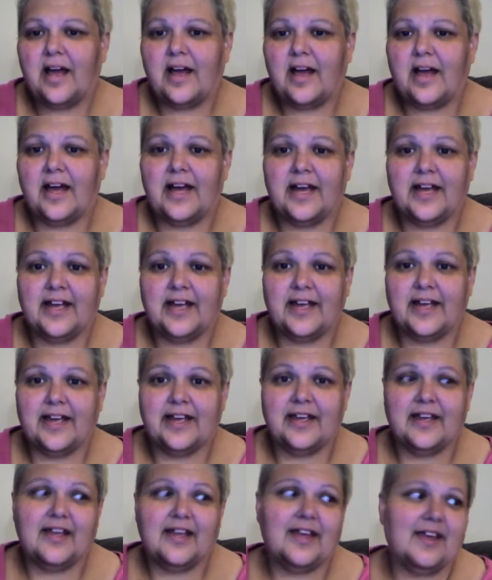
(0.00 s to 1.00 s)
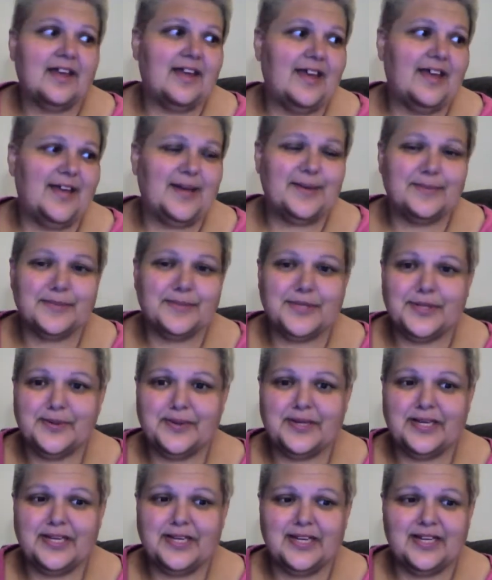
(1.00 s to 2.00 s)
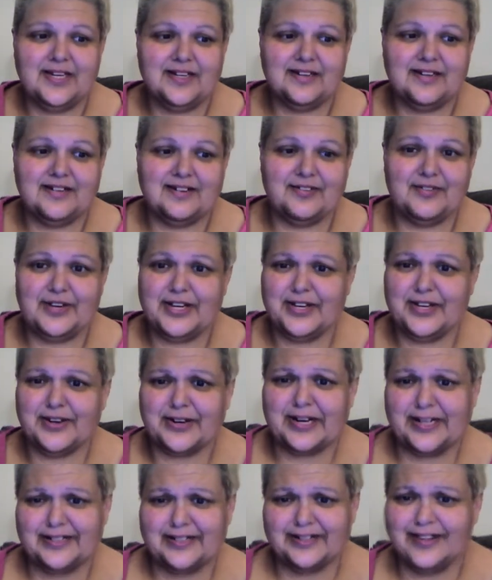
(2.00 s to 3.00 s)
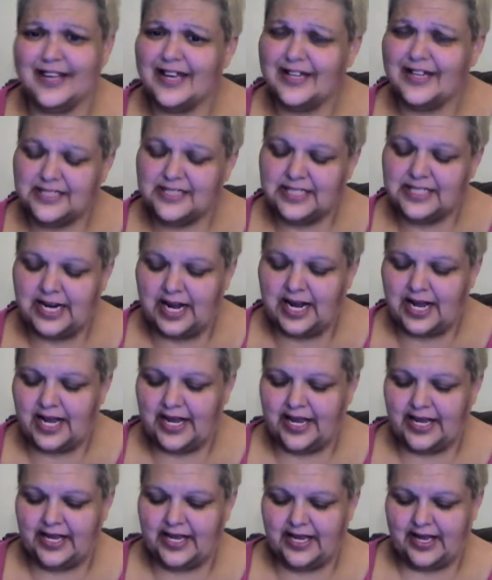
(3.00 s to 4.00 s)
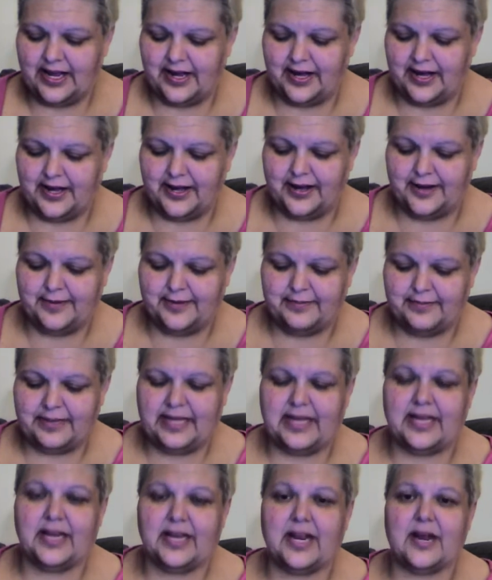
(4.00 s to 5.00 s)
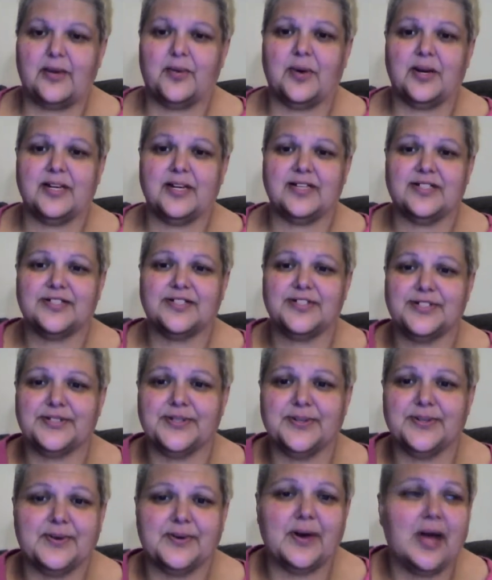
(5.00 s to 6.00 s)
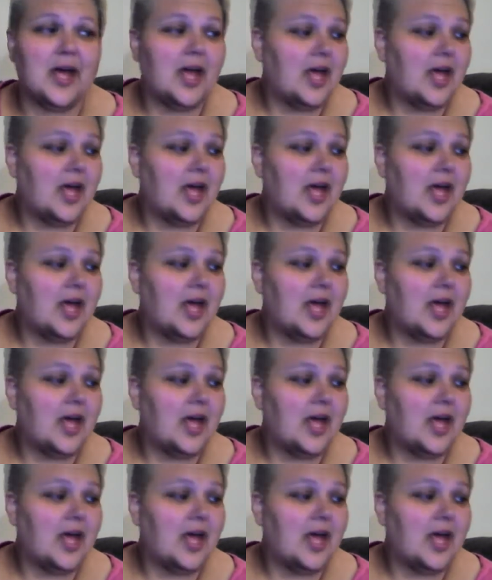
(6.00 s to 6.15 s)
I am doing a video kind of late tonight, um, but I wanted to